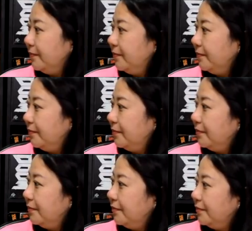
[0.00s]

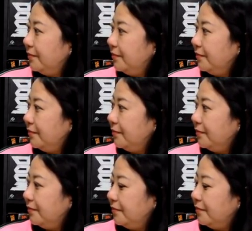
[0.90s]

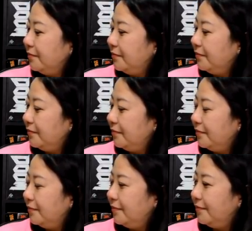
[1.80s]

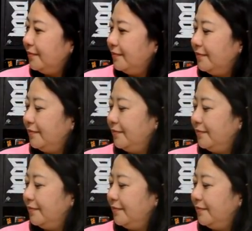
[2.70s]
No words are spoken by the person on screen.